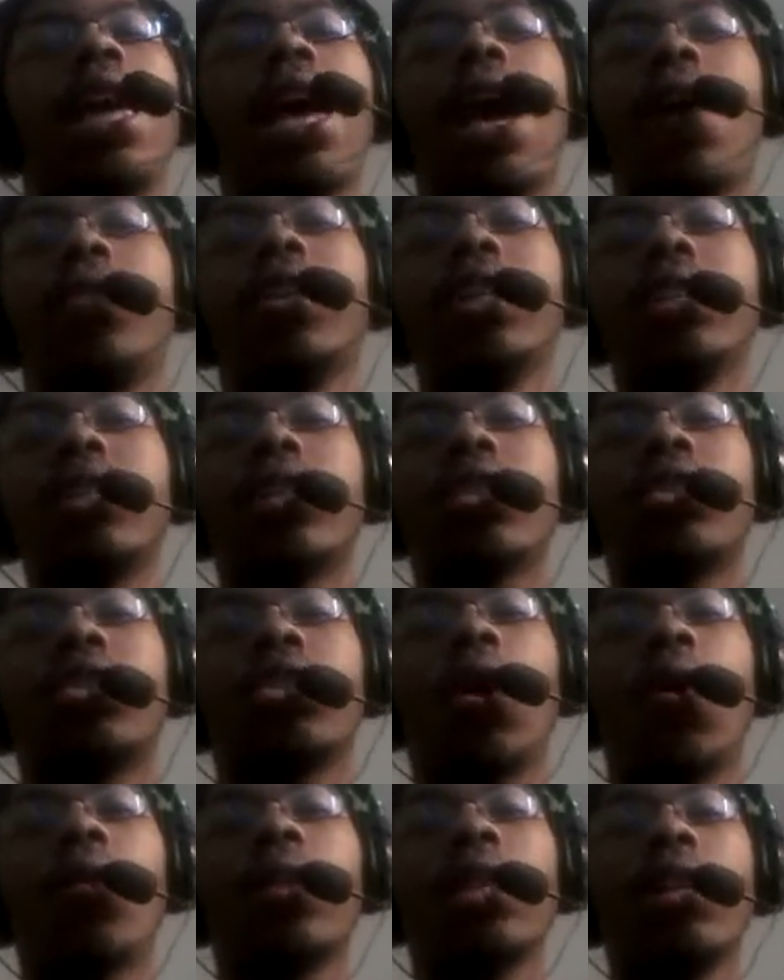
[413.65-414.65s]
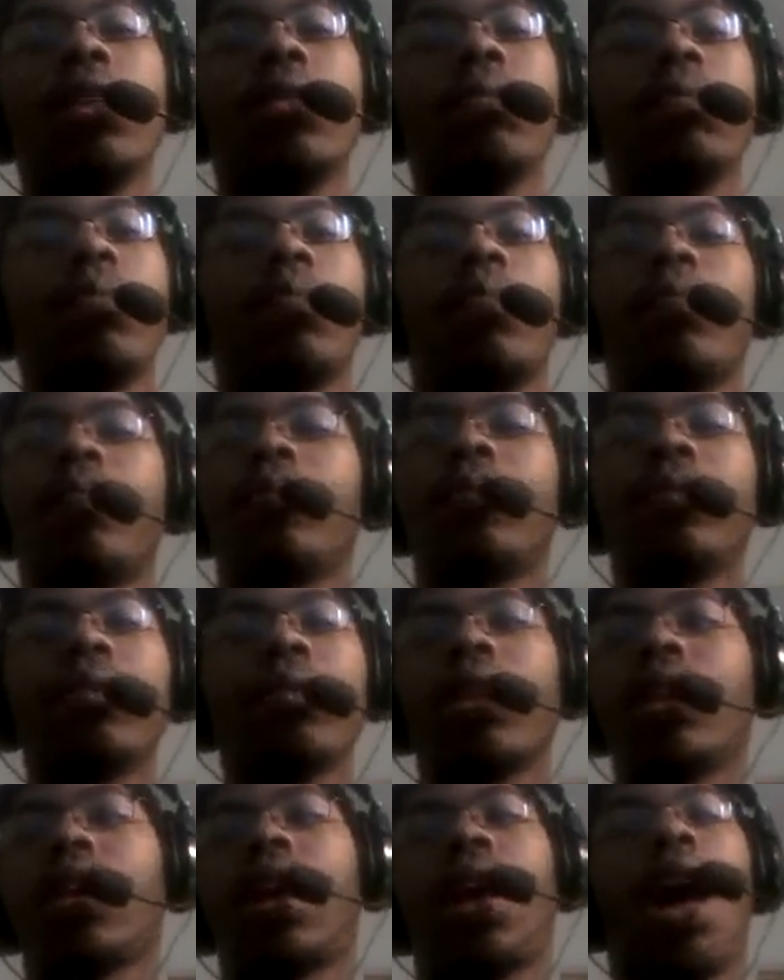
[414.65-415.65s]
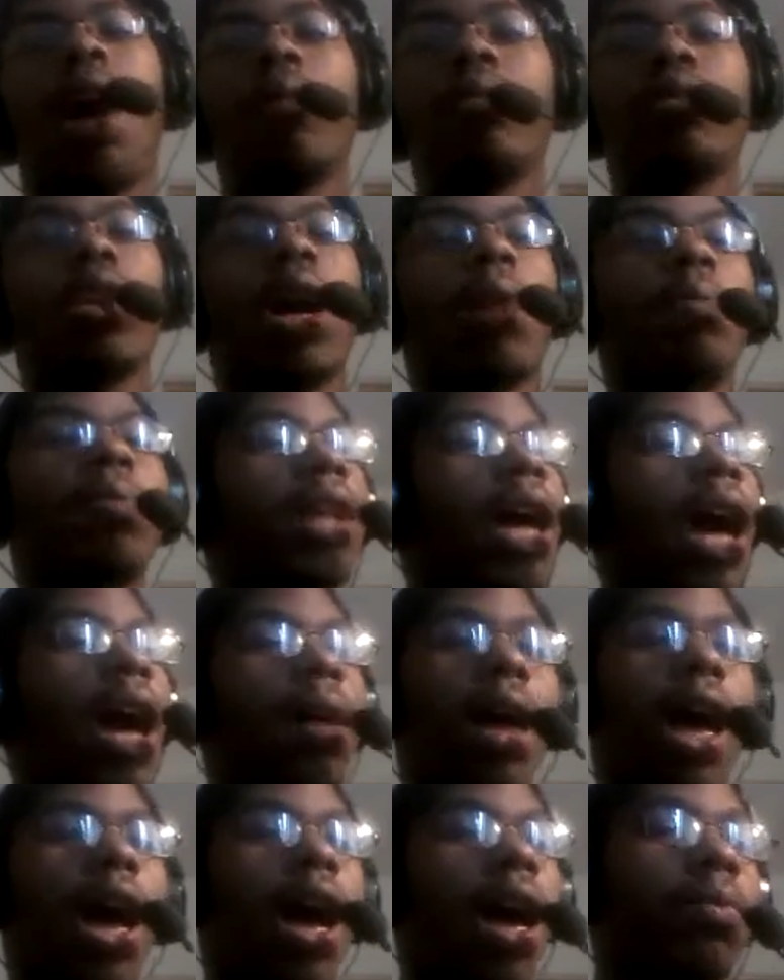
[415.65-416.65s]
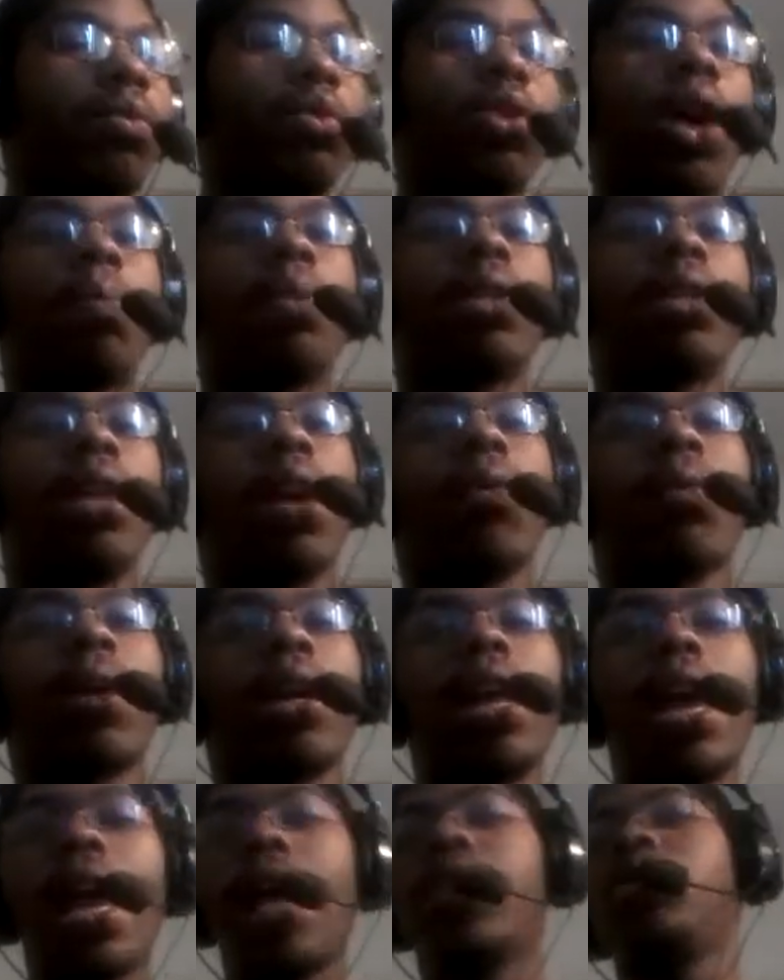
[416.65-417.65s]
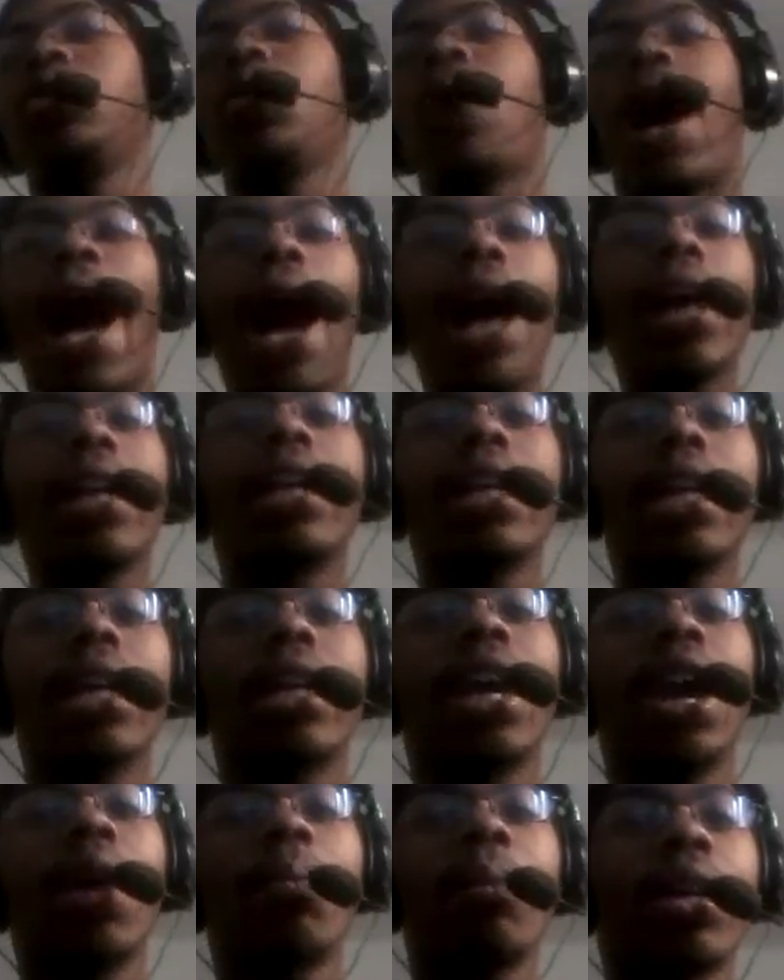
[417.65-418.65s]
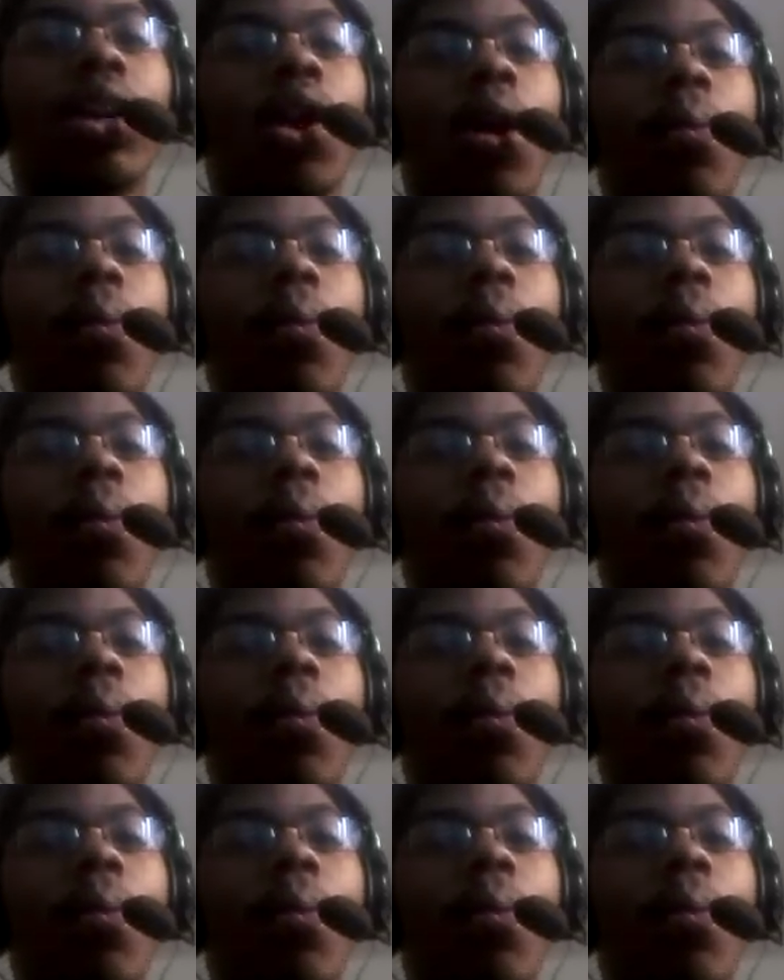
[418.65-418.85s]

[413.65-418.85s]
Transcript: If this is a shonen, I'm dropping. I'm dropping dead right. Shoot, I'll get a camera and kill